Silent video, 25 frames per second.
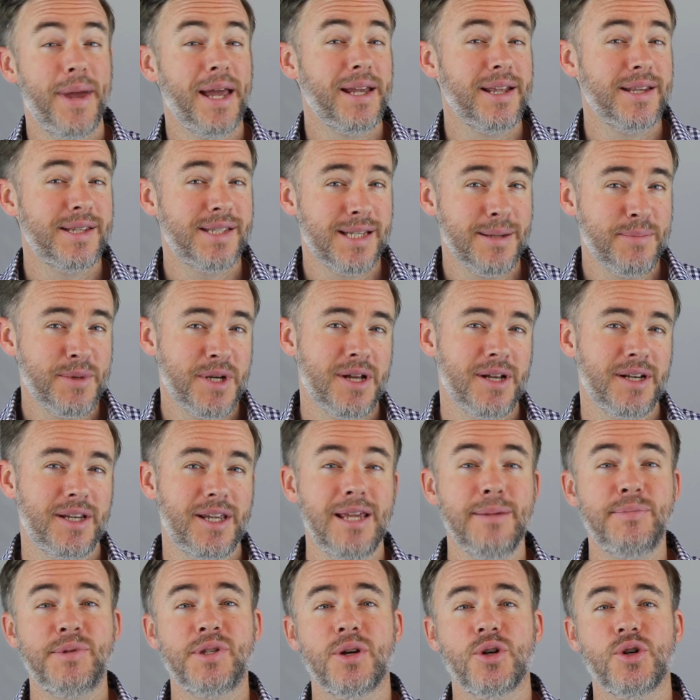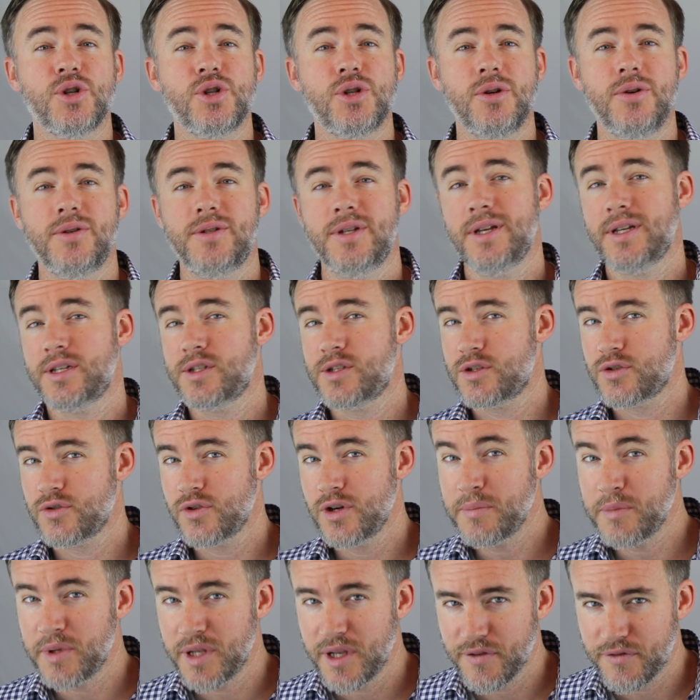Beckett Simonon keeps their shoes
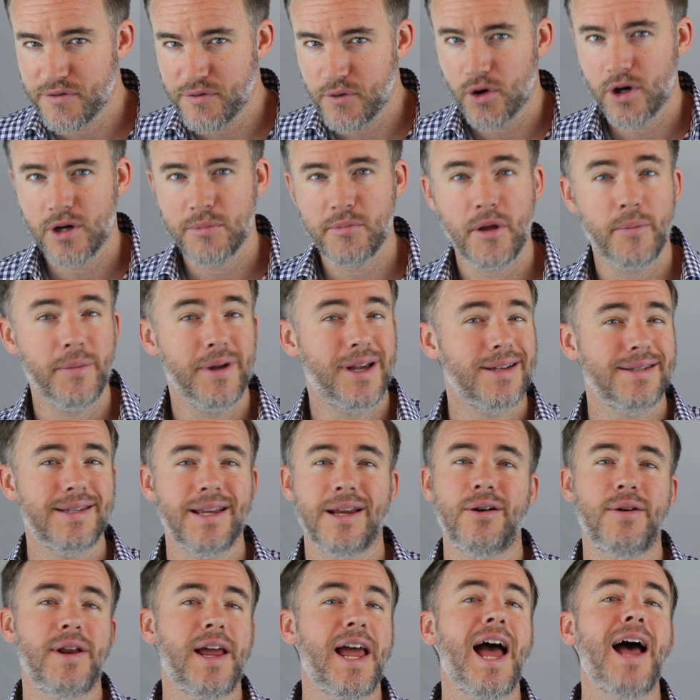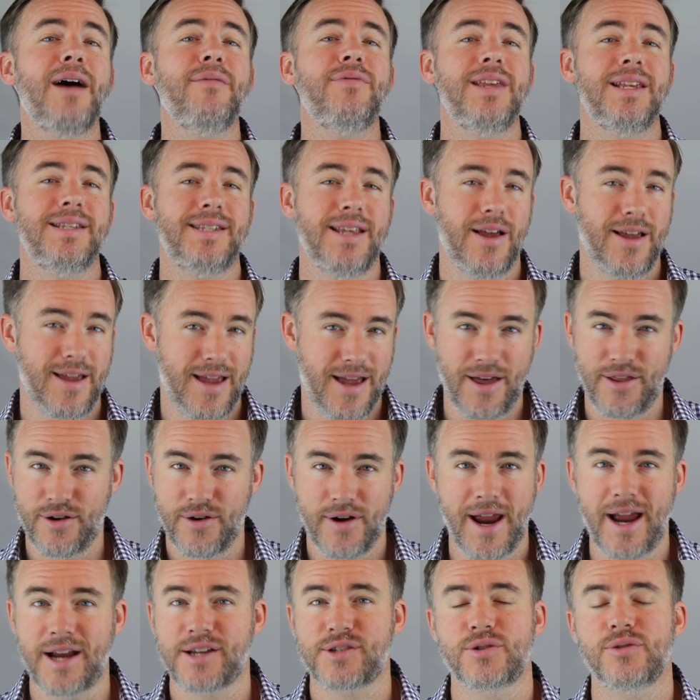extremely affordable because they don't have these
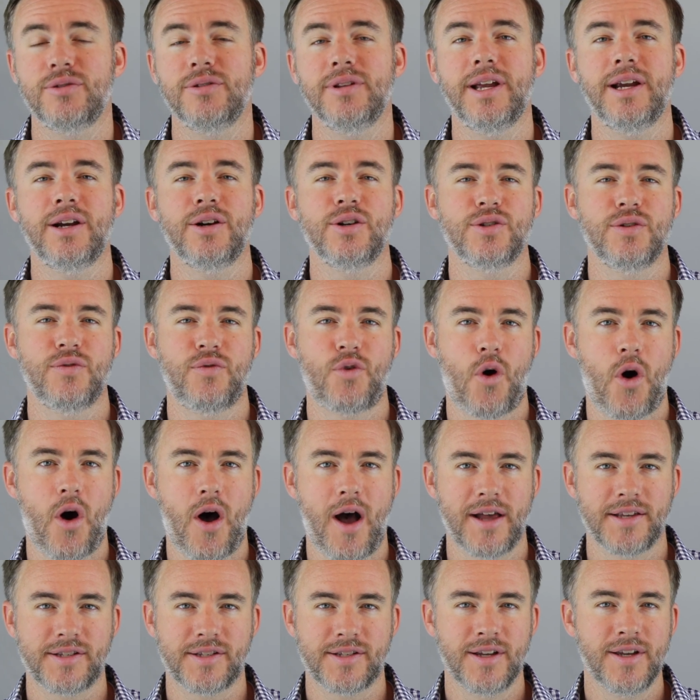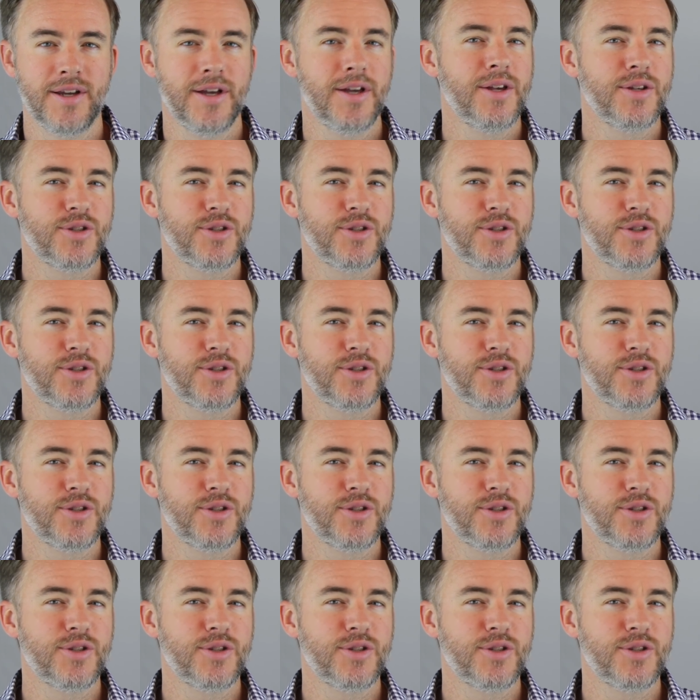other extra layers of cost.